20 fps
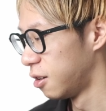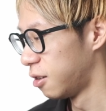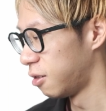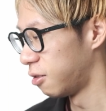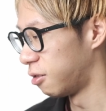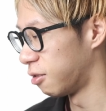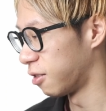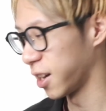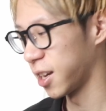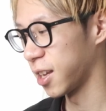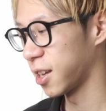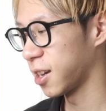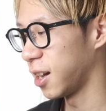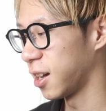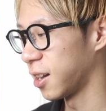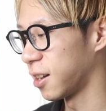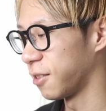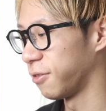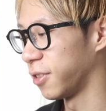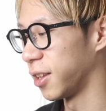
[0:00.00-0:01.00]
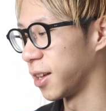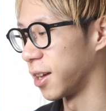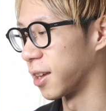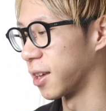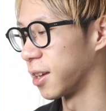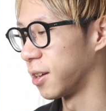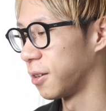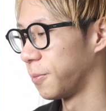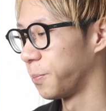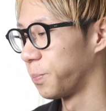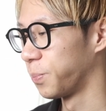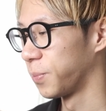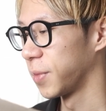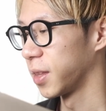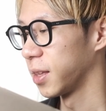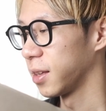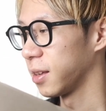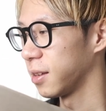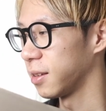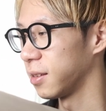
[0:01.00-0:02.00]
or any kind of like
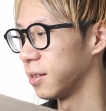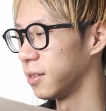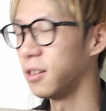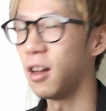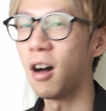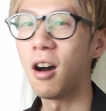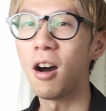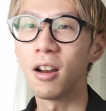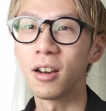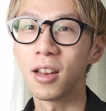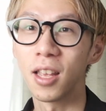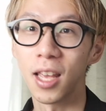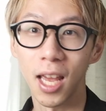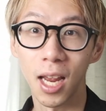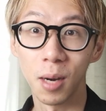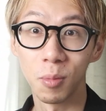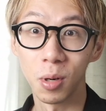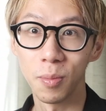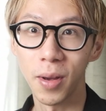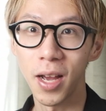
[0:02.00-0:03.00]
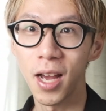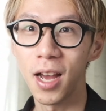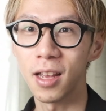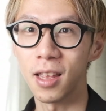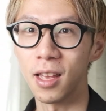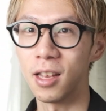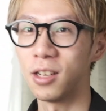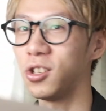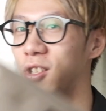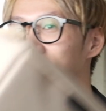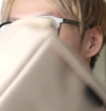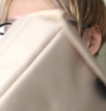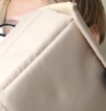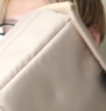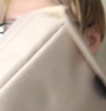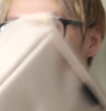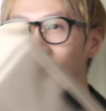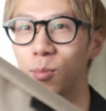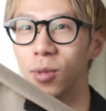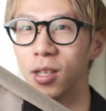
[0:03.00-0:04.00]
non-camera bag, and just
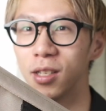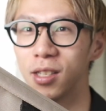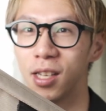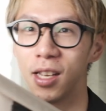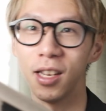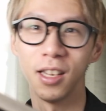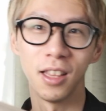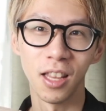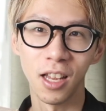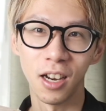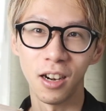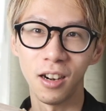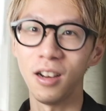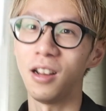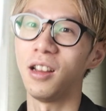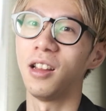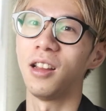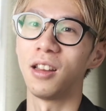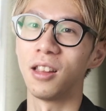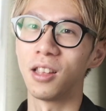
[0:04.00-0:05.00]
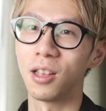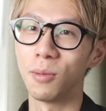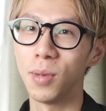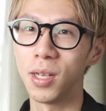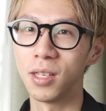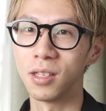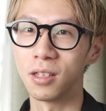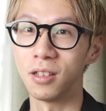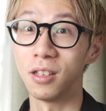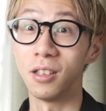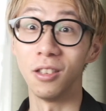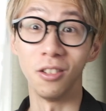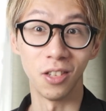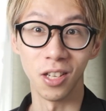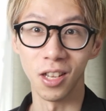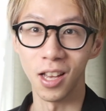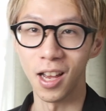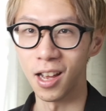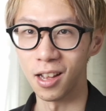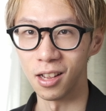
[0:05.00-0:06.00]
slam this in there and you can basically use
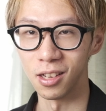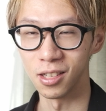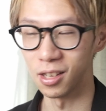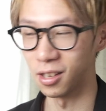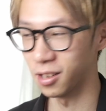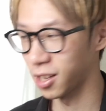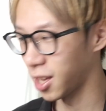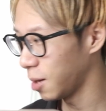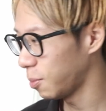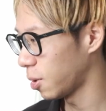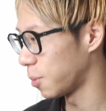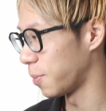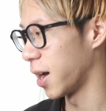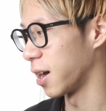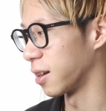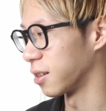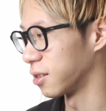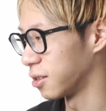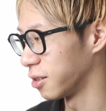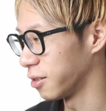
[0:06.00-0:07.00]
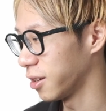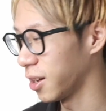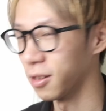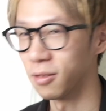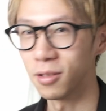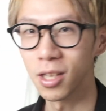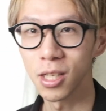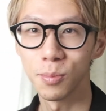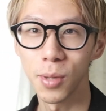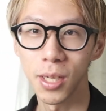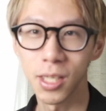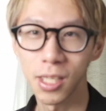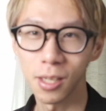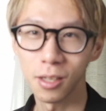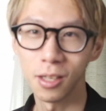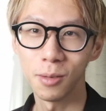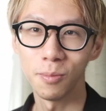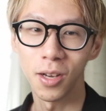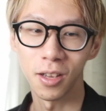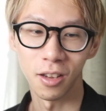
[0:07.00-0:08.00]
it as a camera bag. So yeah, that's
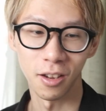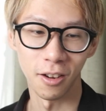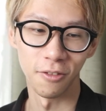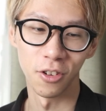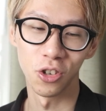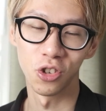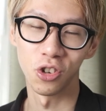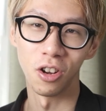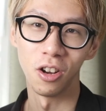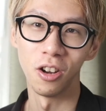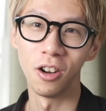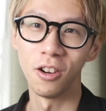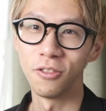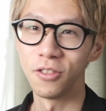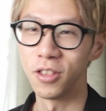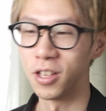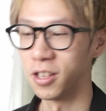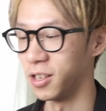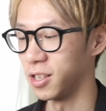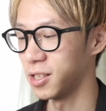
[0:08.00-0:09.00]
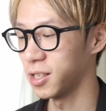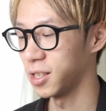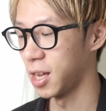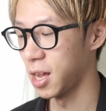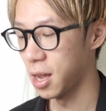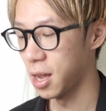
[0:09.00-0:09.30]
basically my coverage of this